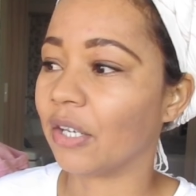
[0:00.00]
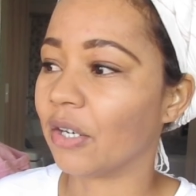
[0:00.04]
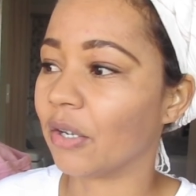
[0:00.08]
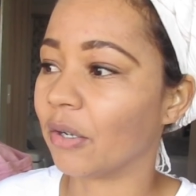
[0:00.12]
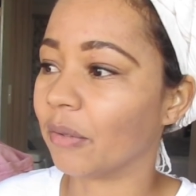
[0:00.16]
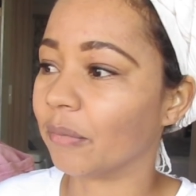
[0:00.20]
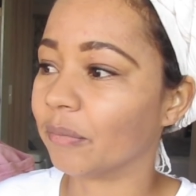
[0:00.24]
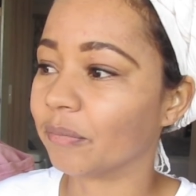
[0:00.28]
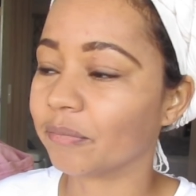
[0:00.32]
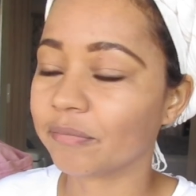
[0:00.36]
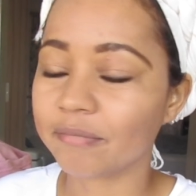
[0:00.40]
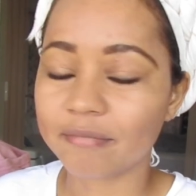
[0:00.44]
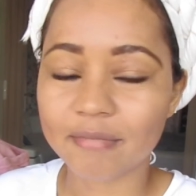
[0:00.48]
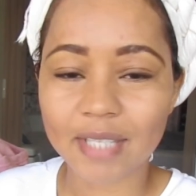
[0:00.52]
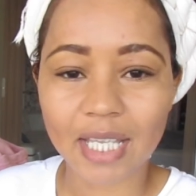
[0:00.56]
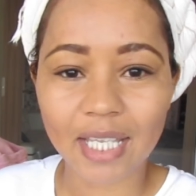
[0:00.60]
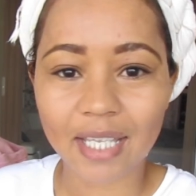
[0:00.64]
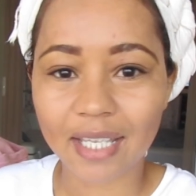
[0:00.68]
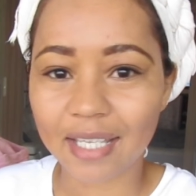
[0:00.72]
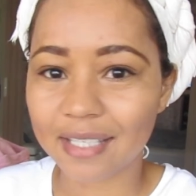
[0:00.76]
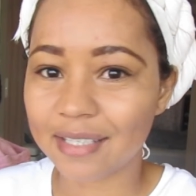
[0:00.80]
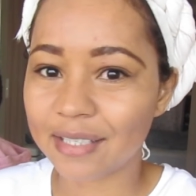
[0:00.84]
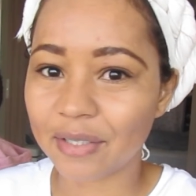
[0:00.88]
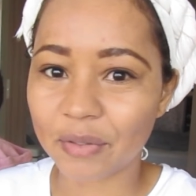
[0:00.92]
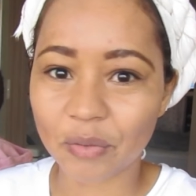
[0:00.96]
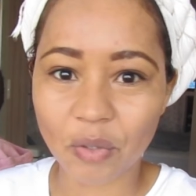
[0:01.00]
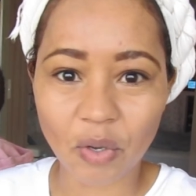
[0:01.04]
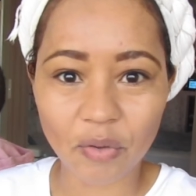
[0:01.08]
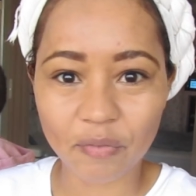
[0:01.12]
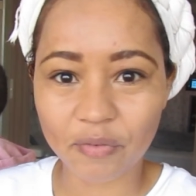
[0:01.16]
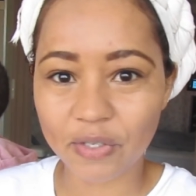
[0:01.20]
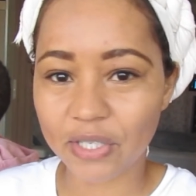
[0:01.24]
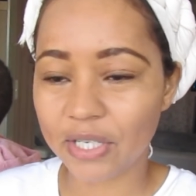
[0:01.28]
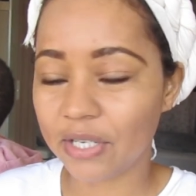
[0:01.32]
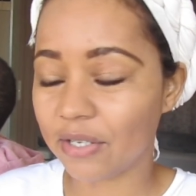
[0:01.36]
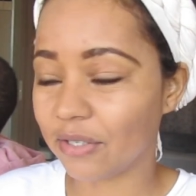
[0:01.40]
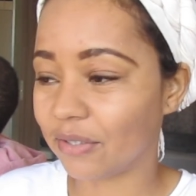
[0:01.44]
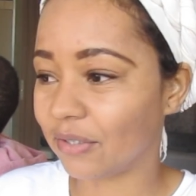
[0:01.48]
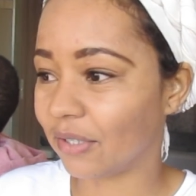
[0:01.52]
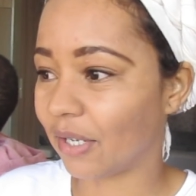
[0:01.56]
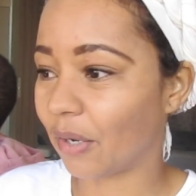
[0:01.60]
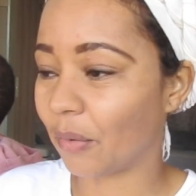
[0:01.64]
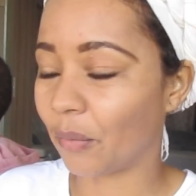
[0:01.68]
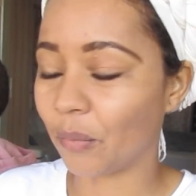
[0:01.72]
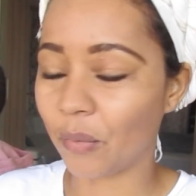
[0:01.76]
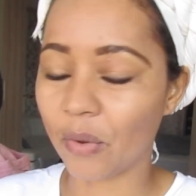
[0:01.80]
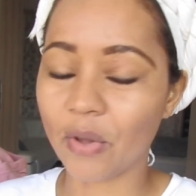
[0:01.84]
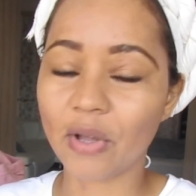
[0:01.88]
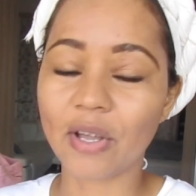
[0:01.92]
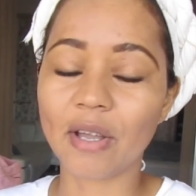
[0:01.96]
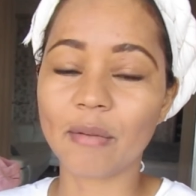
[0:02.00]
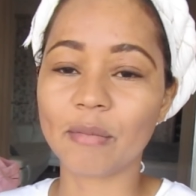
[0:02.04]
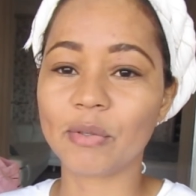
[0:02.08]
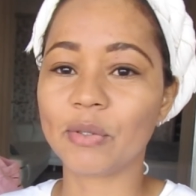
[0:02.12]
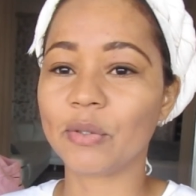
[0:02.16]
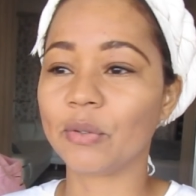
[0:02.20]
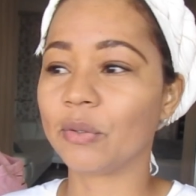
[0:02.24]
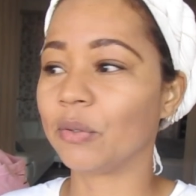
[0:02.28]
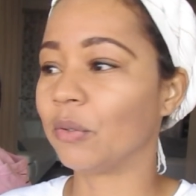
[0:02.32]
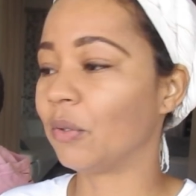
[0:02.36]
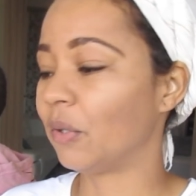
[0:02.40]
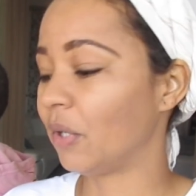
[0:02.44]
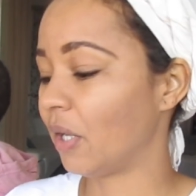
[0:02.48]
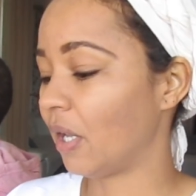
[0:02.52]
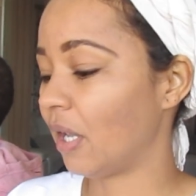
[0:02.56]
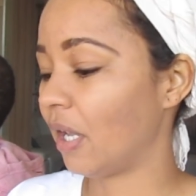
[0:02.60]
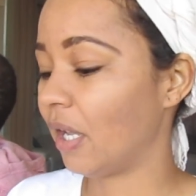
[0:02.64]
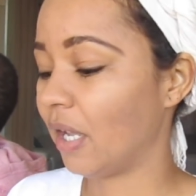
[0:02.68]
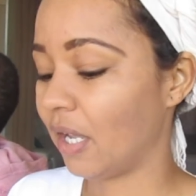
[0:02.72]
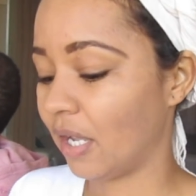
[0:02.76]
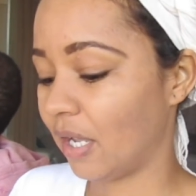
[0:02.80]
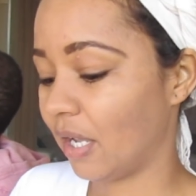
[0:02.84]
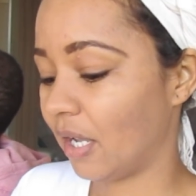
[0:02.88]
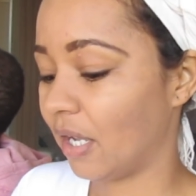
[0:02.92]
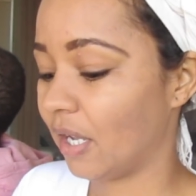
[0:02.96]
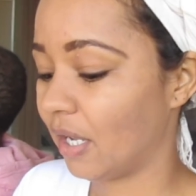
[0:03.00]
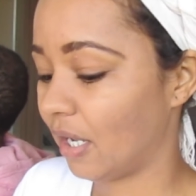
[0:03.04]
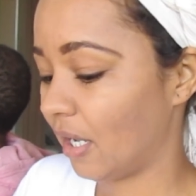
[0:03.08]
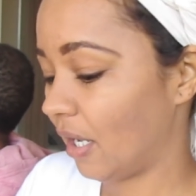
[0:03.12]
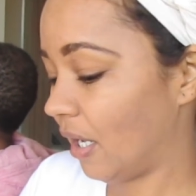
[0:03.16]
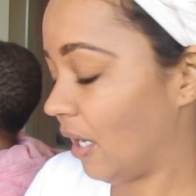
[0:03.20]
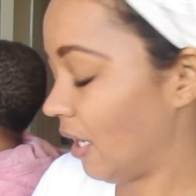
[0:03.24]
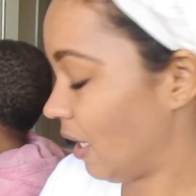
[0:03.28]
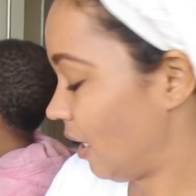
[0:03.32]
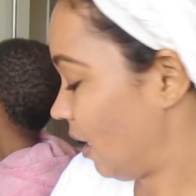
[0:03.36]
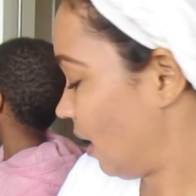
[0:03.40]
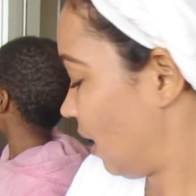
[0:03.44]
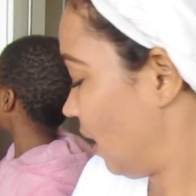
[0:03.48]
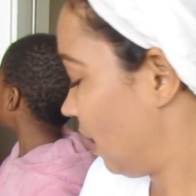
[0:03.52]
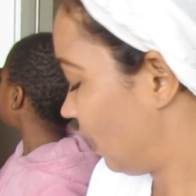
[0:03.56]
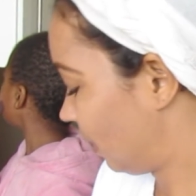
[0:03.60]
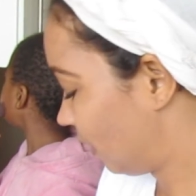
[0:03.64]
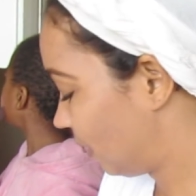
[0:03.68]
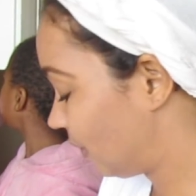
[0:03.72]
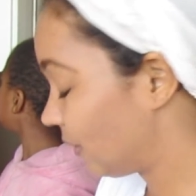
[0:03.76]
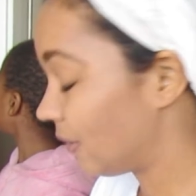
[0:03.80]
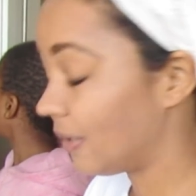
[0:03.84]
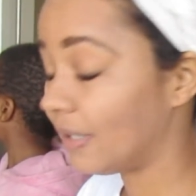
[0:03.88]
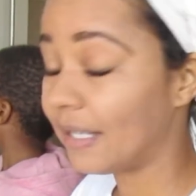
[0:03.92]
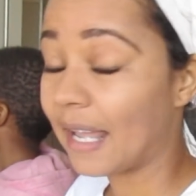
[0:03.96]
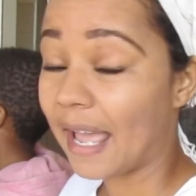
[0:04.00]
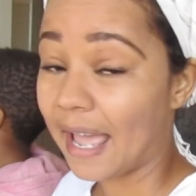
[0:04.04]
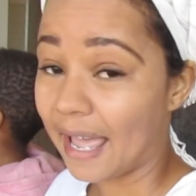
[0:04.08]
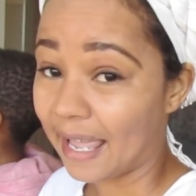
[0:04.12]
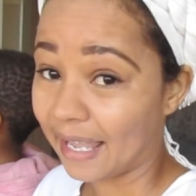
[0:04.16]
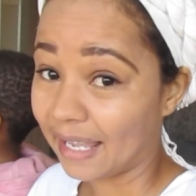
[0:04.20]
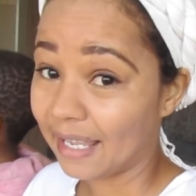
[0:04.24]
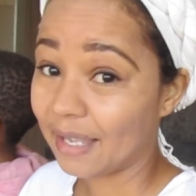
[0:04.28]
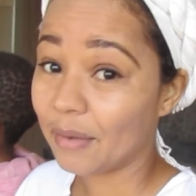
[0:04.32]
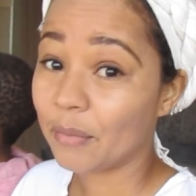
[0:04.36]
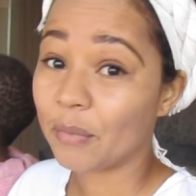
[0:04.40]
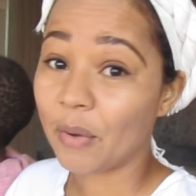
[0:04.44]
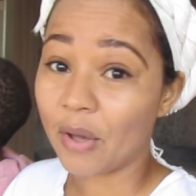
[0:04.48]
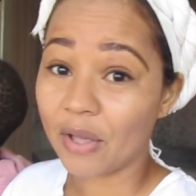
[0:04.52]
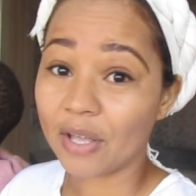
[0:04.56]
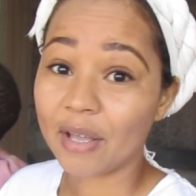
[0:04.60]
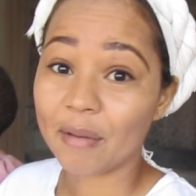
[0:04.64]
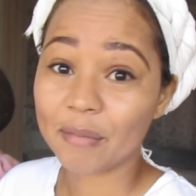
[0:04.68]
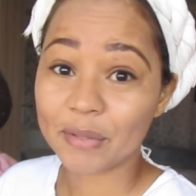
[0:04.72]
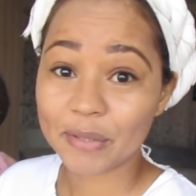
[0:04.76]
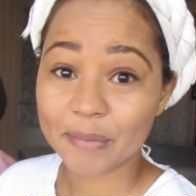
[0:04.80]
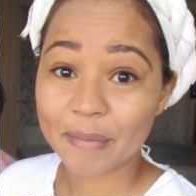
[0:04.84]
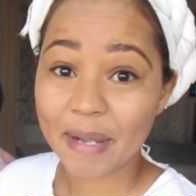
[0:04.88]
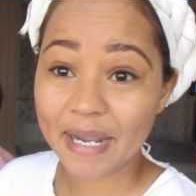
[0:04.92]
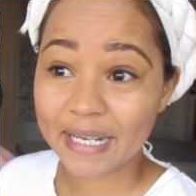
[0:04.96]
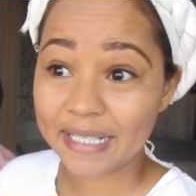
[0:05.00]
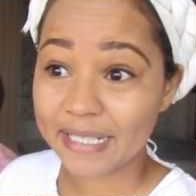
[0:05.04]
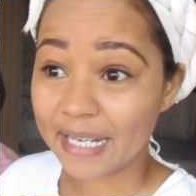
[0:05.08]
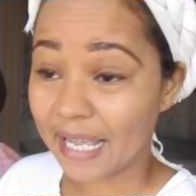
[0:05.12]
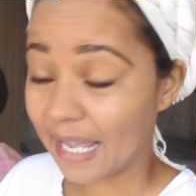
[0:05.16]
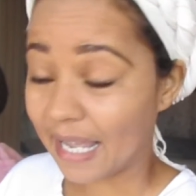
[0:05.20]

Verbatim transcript: you know it's a raw video today welcome to today welcome to my